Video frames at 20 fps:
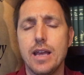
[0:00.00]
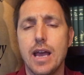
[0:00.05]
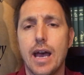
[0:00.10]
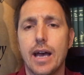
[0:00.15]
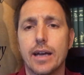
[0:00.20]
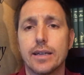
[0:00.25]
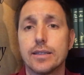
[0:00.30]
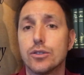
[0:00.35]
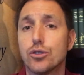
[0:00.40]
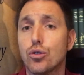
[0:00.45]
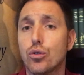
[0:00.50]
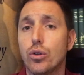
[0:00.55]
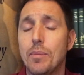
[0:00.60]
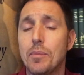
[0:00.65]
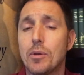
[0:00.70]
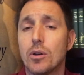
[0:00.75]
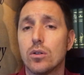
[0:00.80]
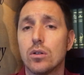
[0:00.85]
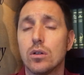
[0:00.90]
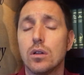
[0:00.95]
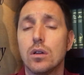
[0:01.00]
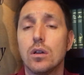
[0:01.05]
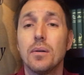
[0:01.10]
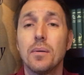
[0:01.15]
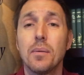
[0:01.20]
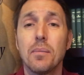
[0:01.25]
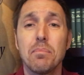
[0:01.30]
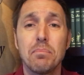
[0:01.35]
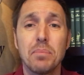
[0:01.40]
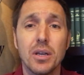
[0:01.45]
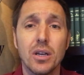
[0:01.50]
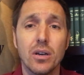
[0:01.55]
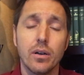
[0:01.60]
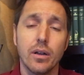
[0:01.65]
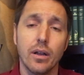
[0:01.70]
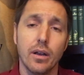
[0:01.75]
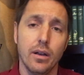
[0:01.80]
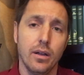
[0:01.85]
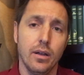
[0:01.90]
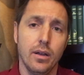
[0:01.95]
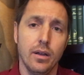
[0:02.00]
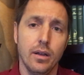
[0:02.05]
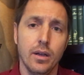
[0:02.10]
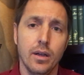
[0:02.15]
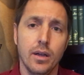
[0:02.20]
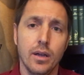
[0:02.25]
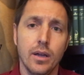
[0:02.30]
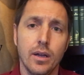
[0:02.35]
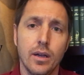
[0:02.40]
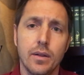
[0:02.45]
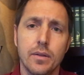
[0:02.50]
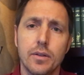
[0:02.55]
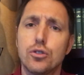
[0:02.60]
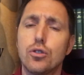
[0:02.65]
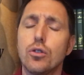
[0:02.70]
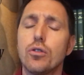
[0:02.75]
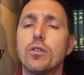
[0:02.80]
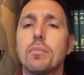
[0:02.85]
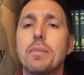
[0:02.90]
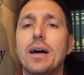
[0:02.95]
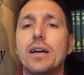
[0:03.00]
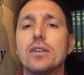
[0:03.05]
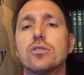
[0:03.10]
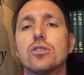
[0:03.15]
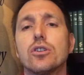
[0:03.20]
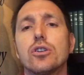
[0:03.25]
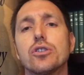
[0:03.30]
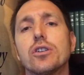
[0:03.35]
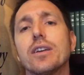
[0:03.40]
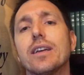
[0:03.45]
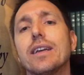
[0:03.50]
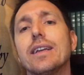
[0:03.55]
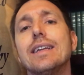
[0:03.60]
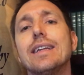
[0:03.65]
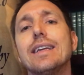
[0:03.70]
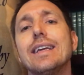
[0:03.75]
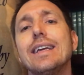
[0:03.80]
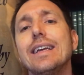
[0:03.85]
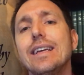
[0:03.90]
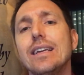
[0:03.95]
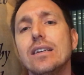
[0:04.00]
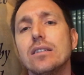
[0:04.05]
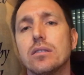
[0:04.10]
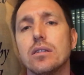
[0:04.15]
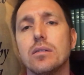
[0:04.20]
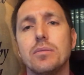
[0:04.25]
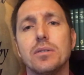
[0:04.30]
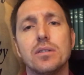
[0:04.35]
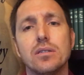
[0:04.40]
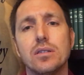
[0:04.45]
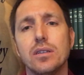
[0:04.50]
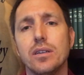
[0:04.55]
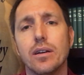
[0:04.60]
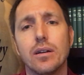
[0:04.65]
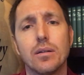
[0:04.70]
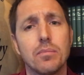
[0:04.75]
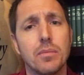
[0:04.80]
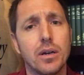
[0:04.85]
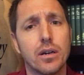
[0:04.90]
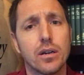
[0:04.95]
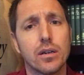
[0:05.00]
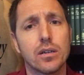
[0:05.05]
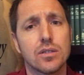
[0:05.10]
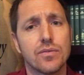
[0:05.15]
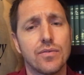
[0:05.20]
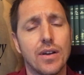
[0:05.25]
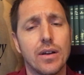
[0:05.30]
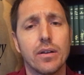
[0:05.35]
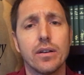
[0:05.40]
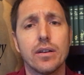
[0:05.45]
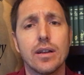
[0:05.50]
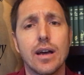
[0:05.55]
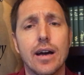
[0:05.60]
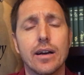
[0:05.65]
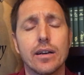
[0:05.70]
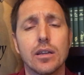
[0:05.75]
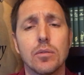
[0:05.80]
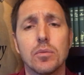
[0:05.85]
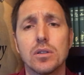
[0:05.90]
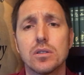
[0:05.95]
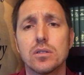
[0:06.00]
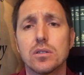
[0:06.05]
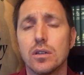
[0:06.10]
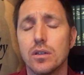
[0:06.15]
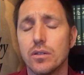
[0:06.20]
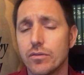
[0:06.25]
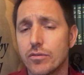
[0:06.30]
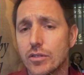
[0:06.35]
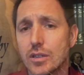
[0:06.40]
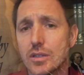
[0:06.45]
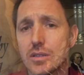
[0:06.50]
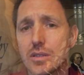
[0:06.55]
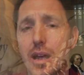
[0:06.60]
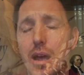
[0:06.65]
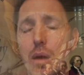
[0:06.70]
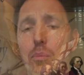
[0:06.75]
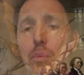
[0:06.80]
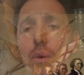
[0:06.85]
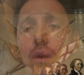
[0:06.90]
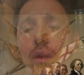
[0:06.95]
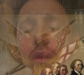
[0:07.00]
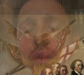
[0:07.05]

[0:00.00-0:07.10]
act is criminal, period. The truth of my assertion can easily be seen in America's founding documents. For example,